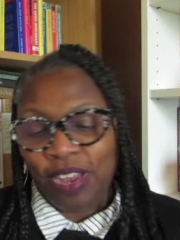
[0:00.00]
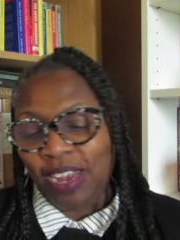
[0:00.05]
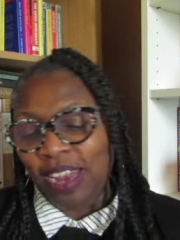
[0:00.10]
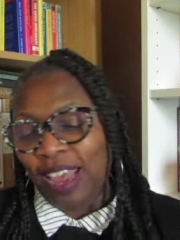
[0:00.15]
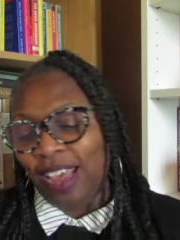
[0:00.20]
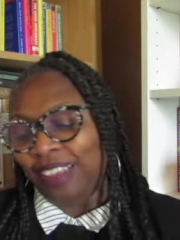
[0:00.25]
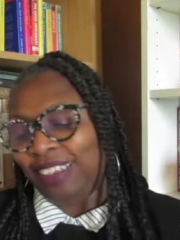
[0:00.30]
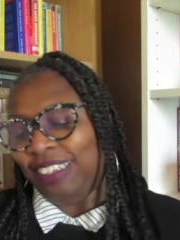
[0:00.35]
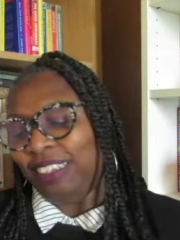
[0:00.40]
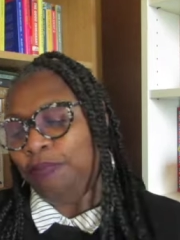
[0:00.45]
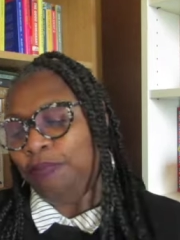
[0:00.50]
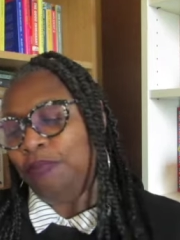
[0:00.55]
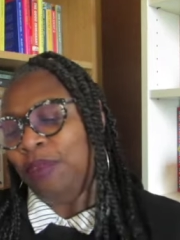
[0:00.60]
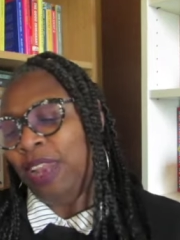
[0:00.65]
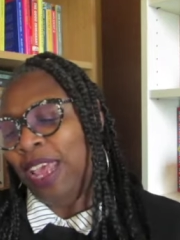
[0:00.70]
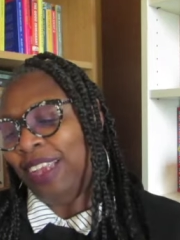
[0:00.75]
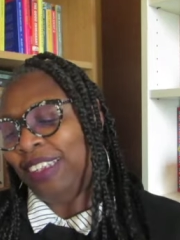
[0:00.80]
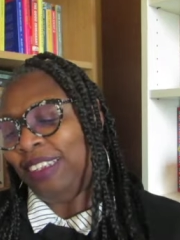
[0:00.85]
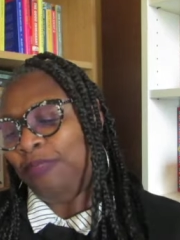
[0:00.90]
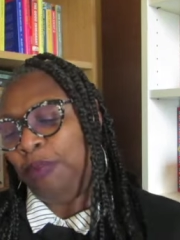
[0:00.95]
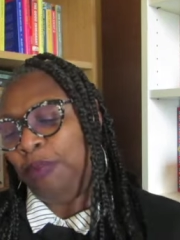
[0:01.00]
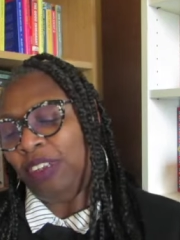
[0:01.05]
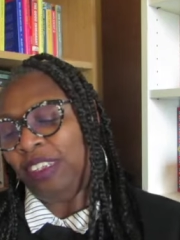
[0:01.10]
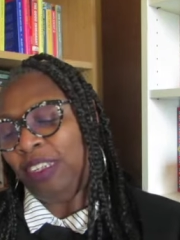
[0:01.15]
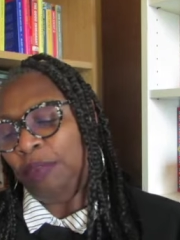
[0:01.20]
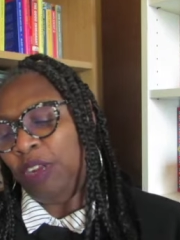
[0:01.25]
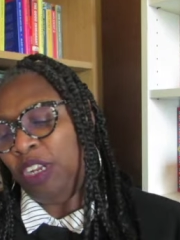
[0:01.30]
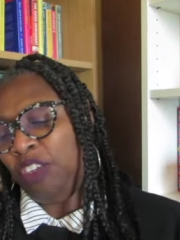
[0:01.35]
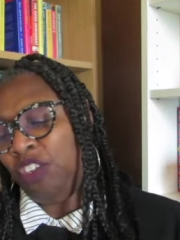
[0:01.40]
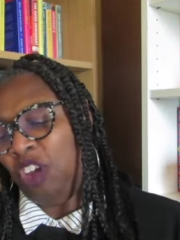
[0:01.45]
next, next
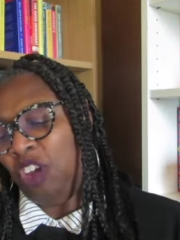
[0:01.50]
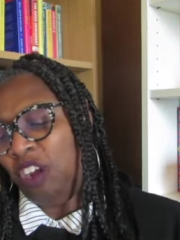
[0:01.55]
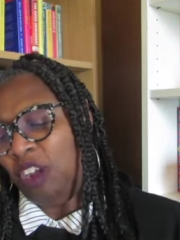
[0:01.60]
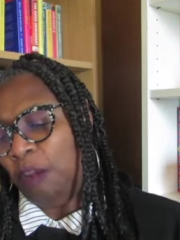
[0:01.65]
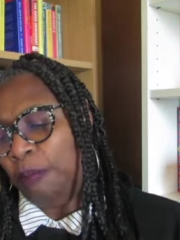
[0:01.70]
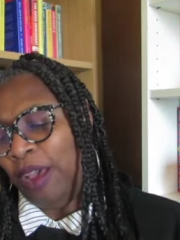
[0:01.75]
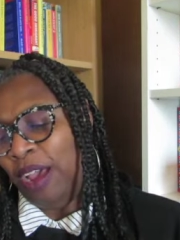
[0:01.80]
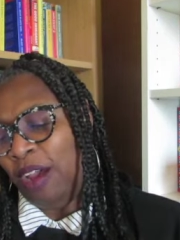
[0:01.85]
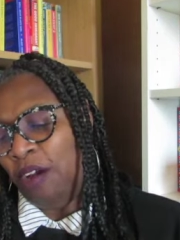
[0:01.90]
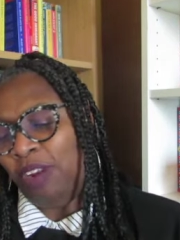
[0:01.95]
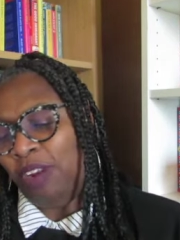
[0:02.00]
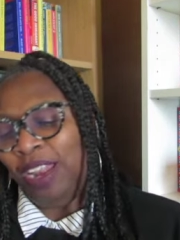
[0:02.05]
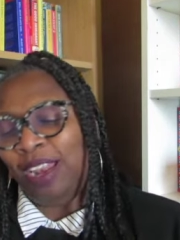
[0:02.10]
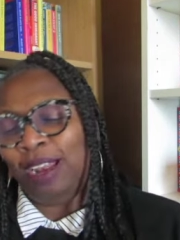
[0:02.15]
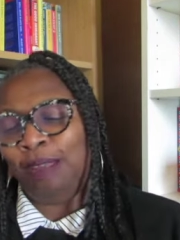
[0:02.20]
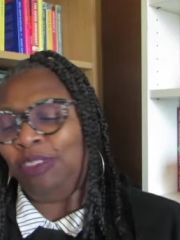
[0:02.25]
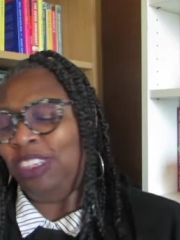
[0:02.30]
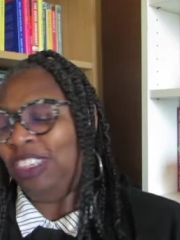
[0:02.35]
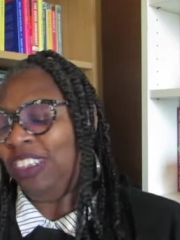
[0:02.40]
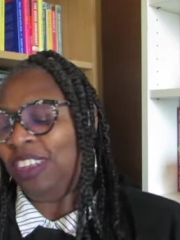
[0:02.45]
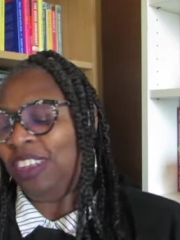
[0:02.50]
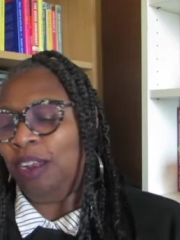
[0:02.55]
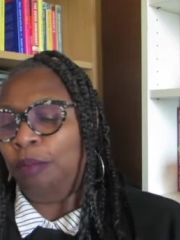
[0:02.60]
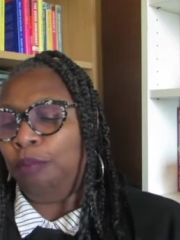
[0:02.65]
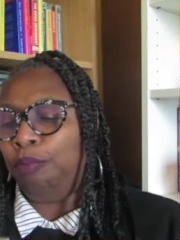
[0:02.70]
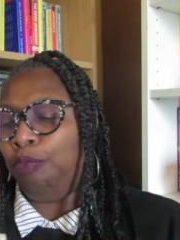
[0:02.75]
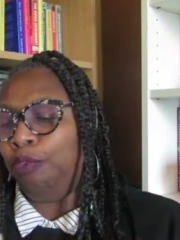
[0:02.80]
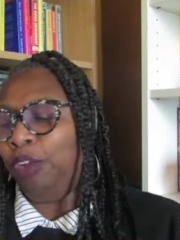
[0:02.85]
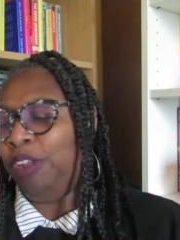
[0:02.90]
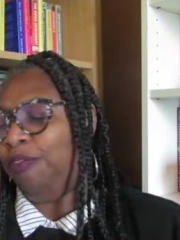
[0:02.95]
books I'm going to talk about, and I'm just going
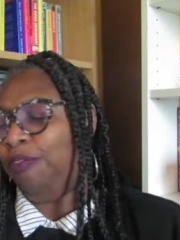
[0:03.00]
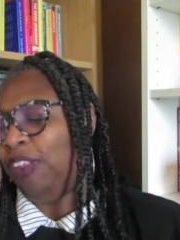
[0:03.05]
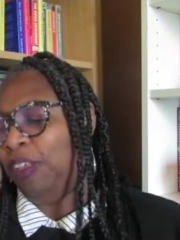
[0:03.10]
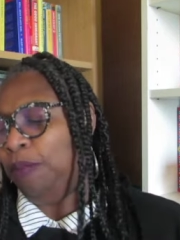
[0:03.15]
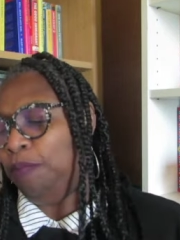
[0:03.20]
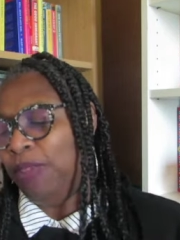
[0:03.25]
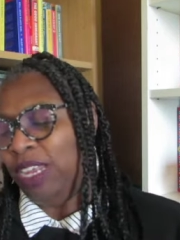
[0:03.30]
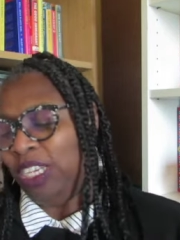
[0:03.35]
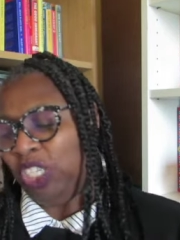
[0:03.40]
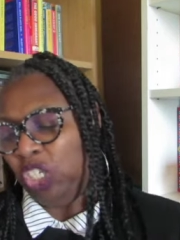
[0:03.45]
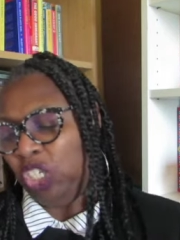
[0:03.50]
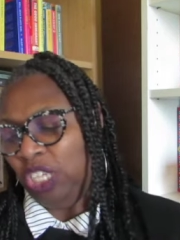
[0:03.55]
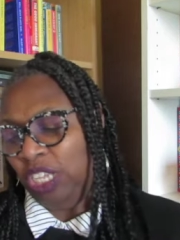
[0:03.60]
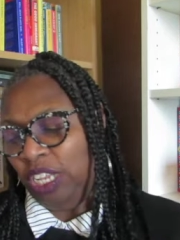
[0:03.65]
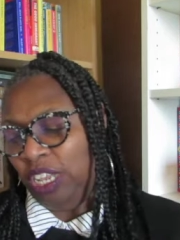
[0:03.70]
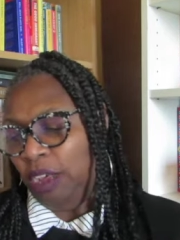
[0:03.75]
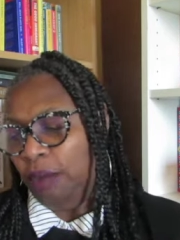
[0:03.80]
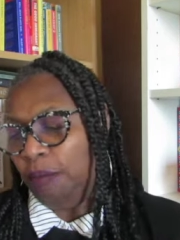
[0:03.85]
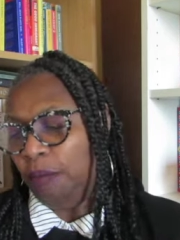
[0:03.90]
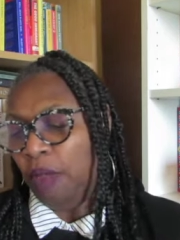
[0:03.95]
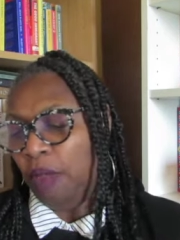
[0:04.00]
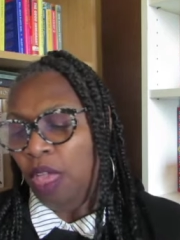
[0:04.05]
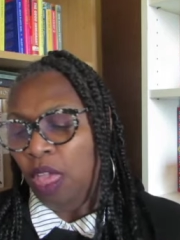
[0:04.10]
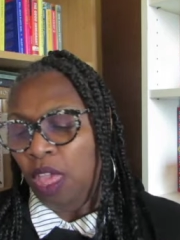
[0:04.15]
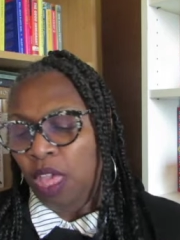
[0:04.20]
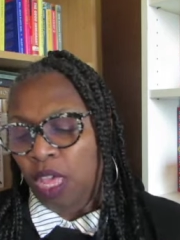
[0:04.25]
to briefly mention them.